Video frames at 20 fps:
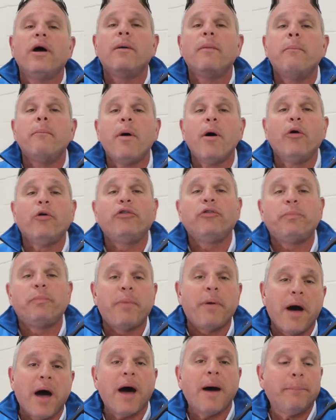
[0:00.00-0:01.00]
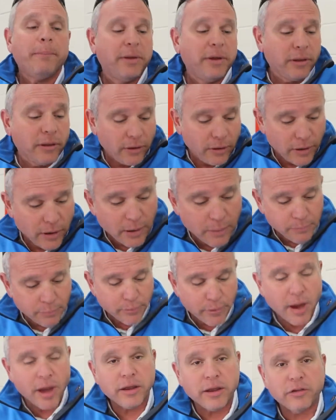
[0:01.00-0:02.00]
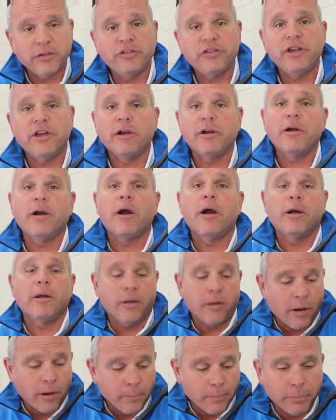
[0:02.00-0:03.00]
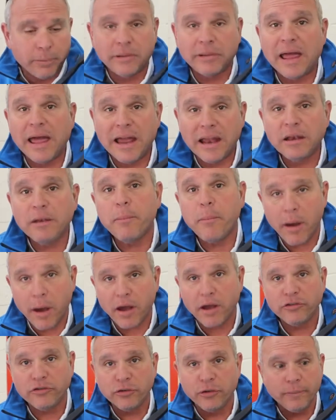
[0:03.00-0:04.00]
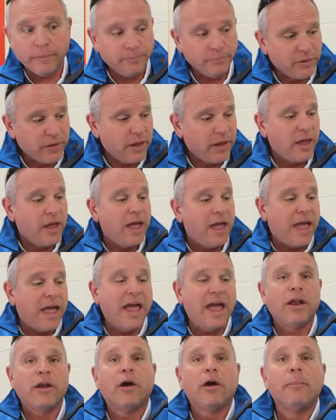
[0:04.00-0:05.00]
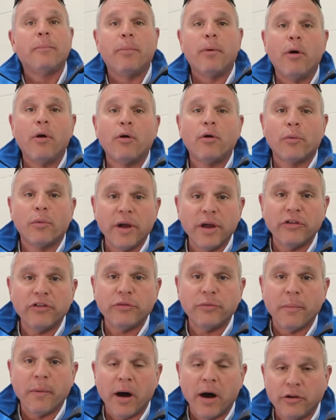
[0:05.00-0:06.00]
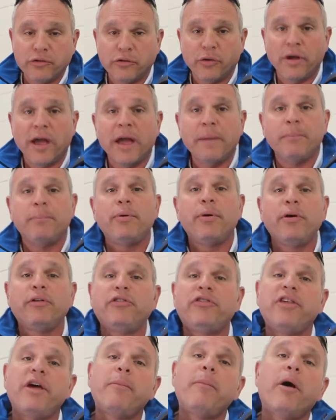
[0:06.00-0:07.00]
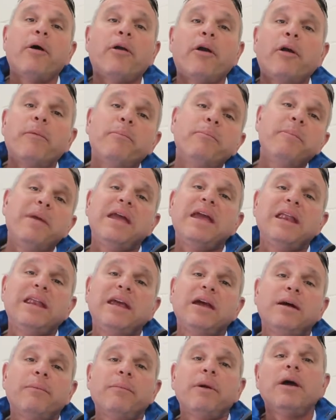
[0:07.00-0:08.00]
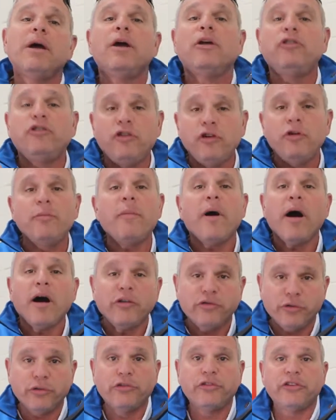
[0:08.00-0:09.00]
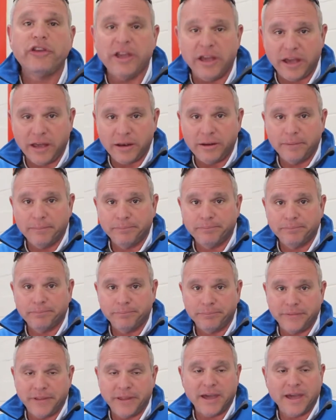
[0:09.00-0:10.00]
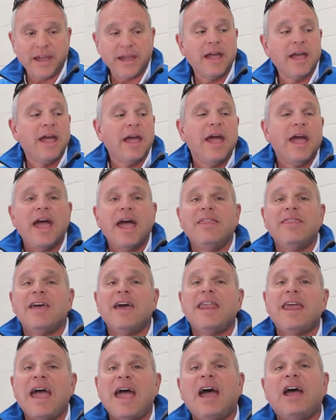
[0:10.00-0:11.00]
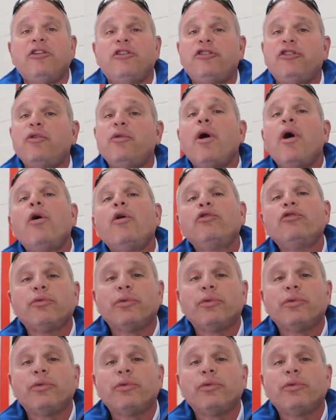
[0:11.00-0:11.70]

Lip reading: most popular products here, our blend module and our bulk rinse module, and puts them on our medium 2-module skid. Okay, and then adds 2 hose